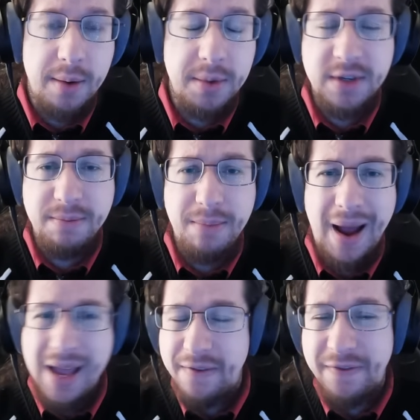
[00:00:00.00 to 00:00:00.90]
It was
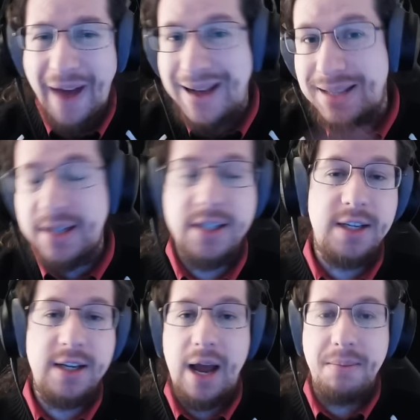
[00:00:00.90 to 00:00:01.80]
my
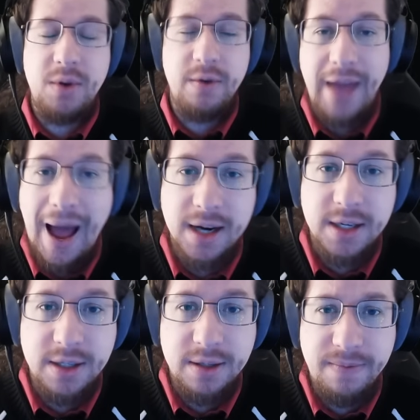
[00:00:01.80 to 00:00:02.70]
fastest time through the
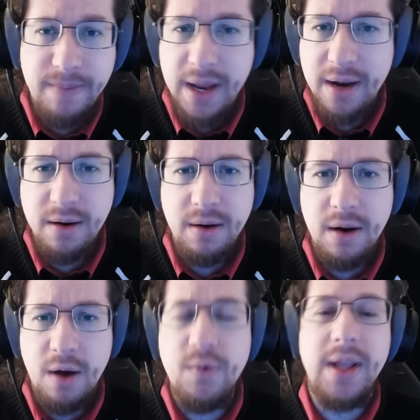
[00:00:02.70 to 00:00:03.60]
acts
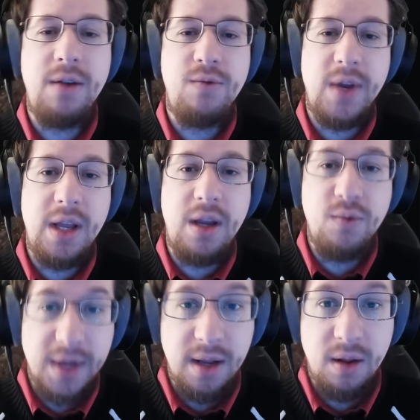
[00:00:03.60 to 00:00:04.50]
in a really, really,
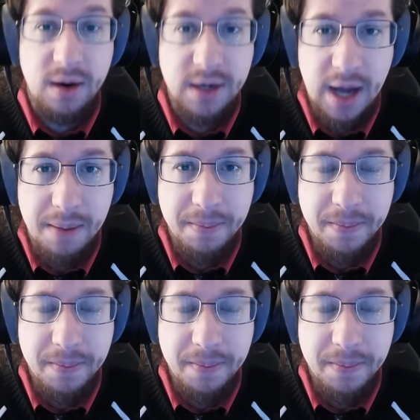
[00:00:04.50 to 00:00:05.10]
really long time.